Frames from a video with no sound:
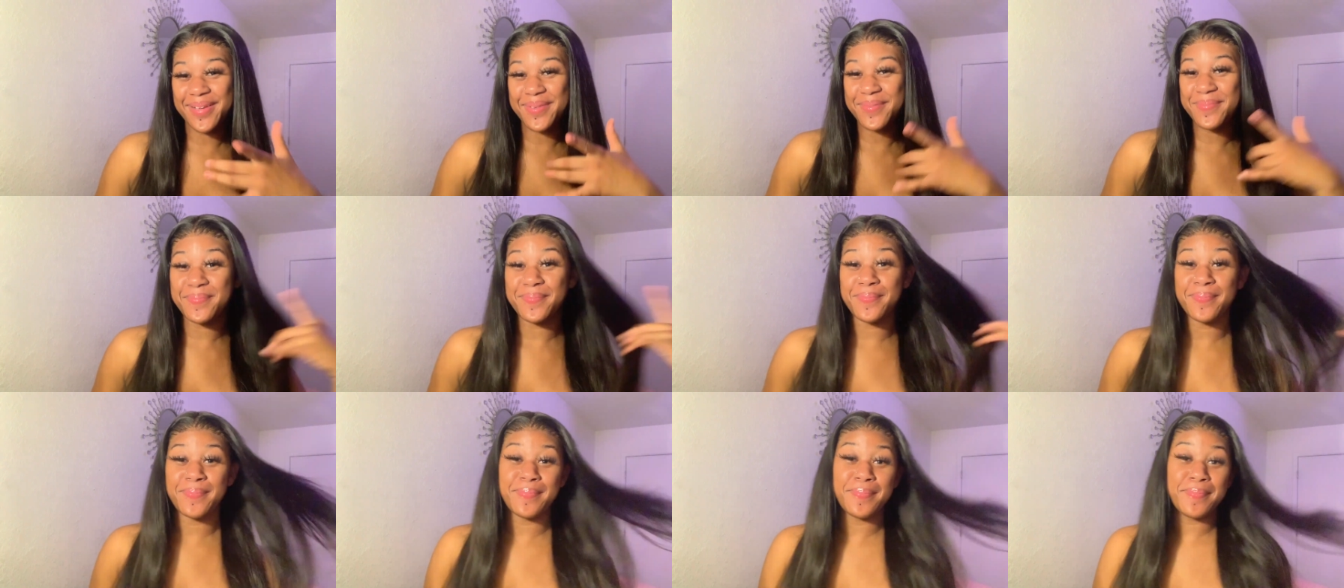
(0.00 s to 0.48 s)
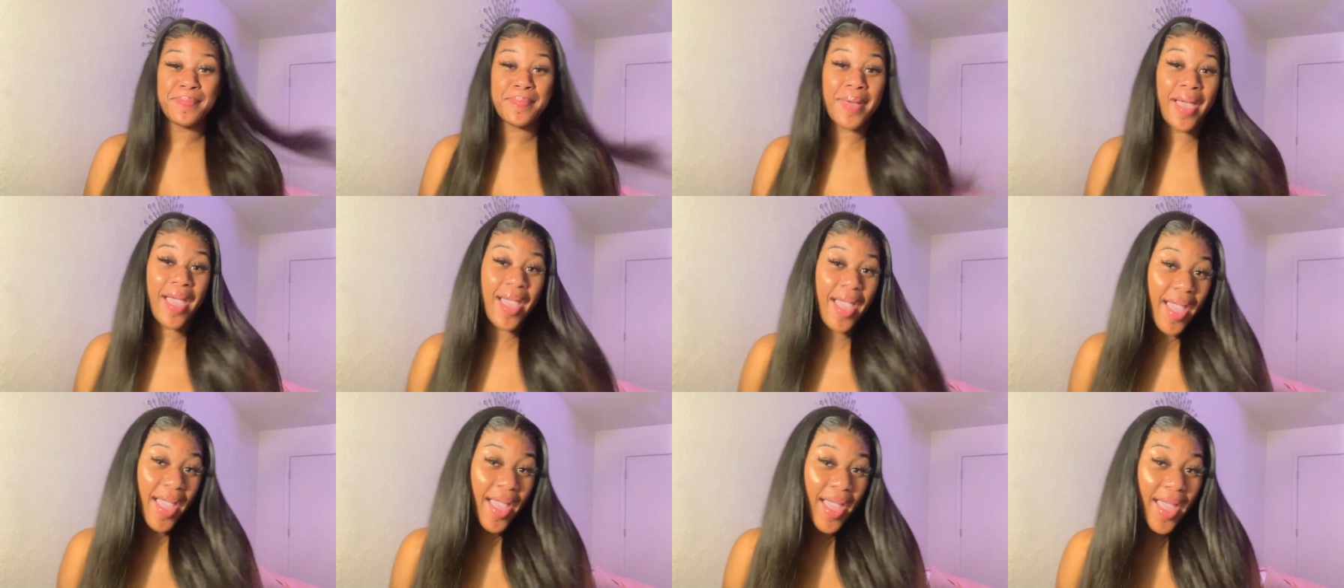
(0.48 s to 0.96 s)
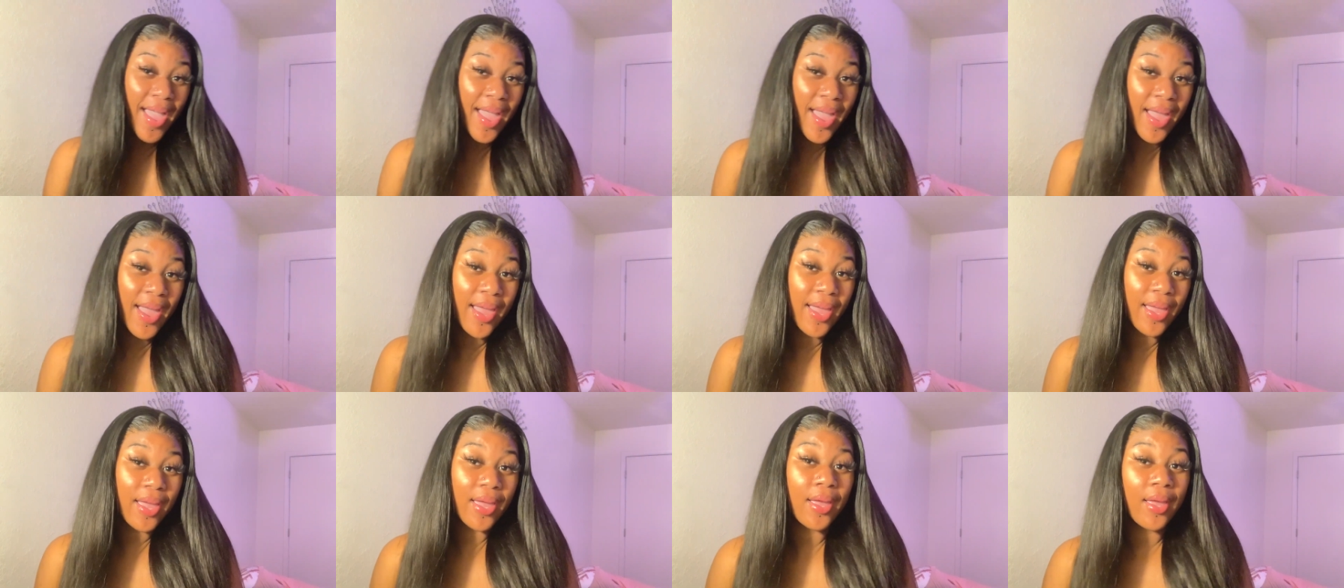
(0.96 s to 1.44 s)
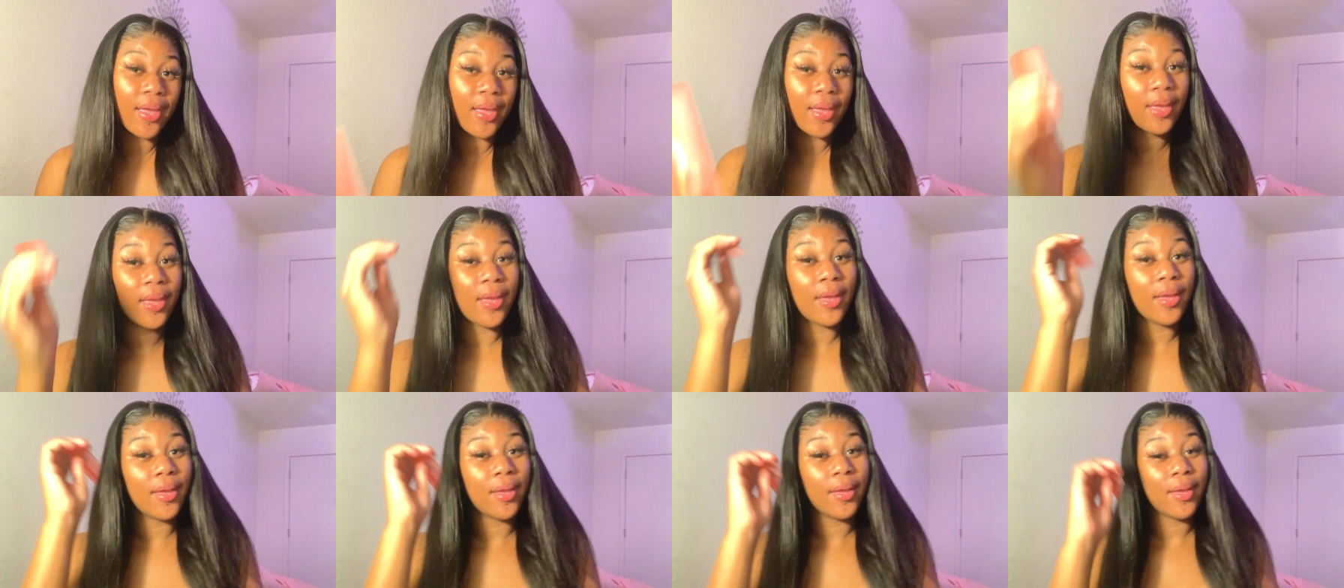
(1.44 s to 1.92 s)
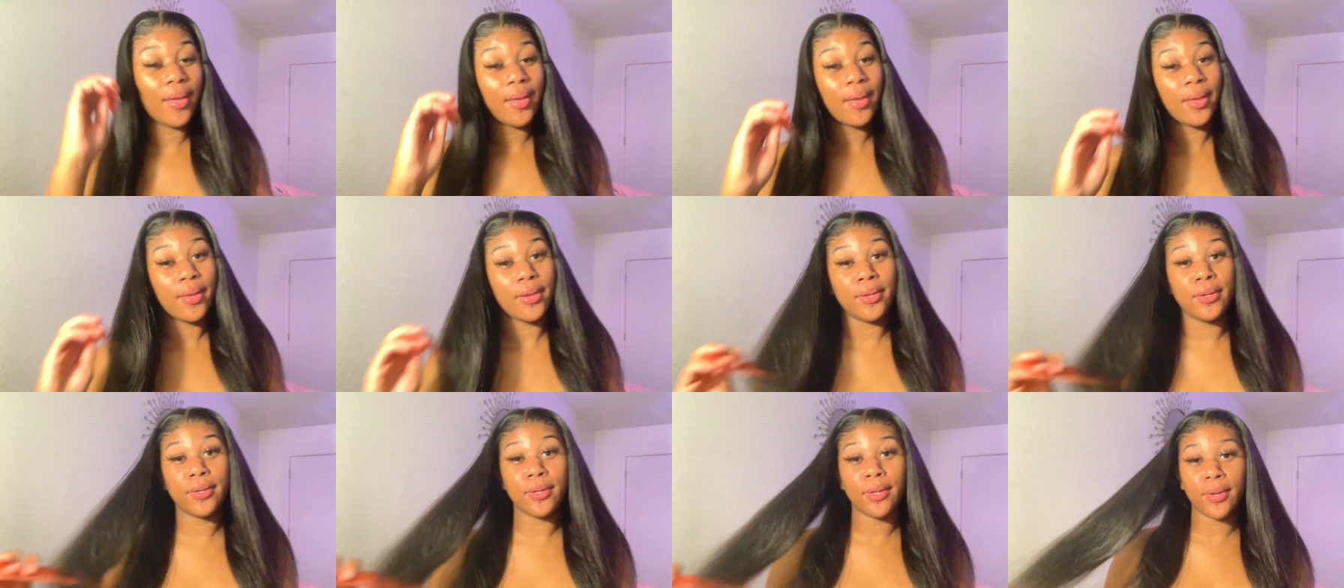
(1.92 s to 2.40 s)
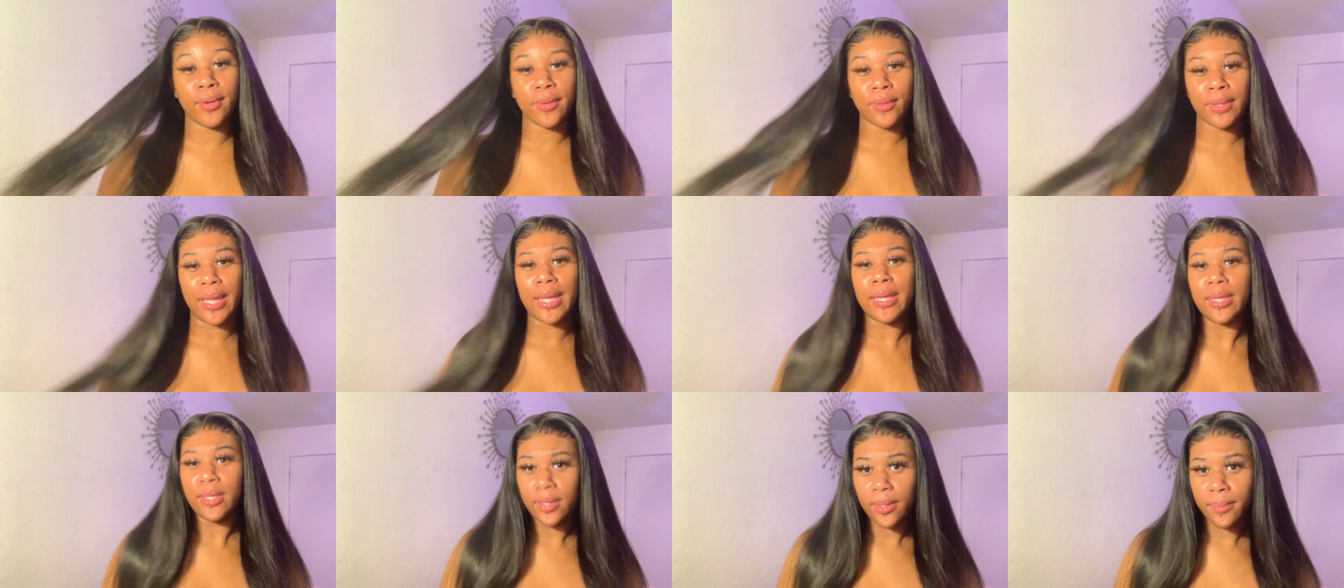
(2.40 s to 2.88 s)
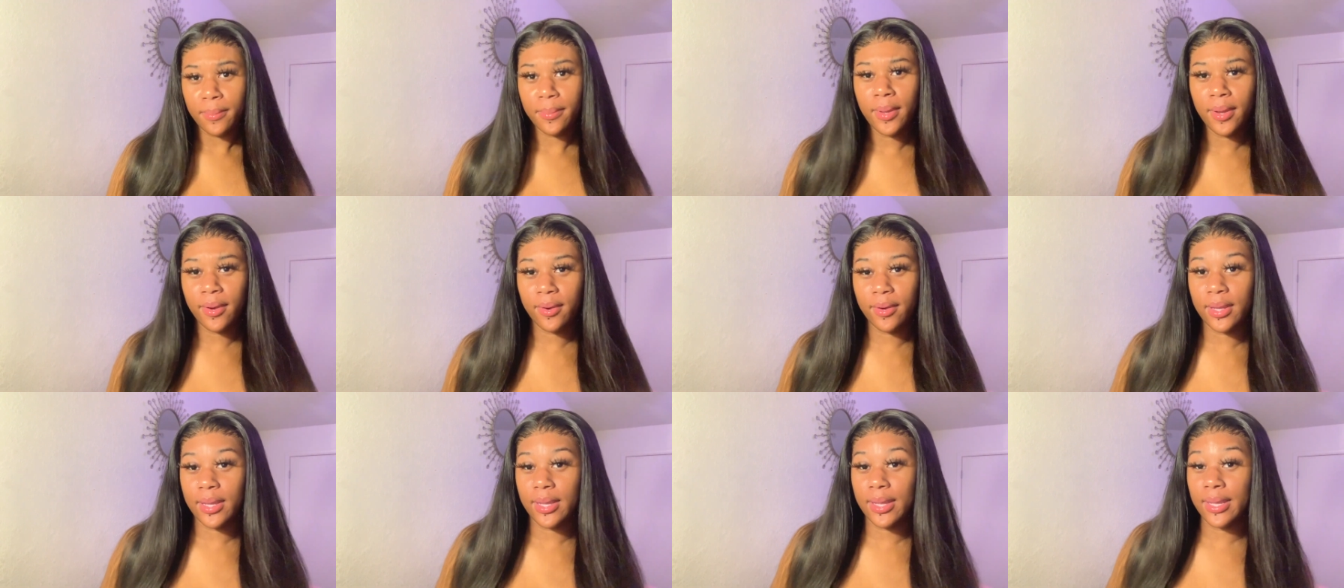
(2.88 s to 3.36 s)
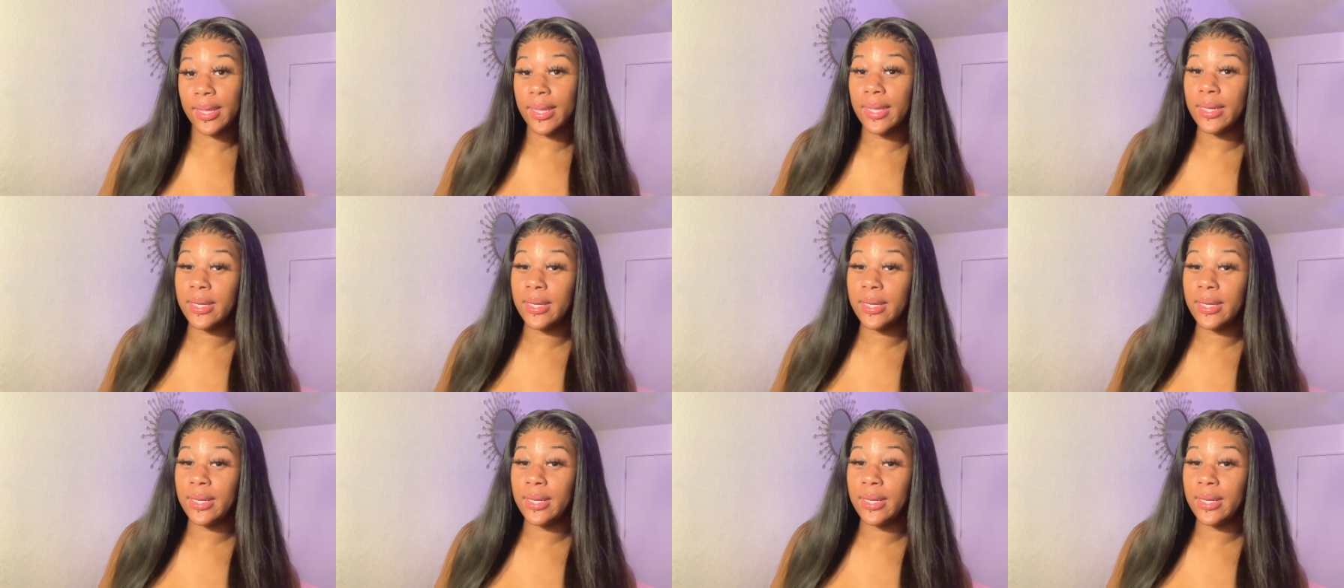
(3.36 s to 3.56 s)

I'm back. You know, like period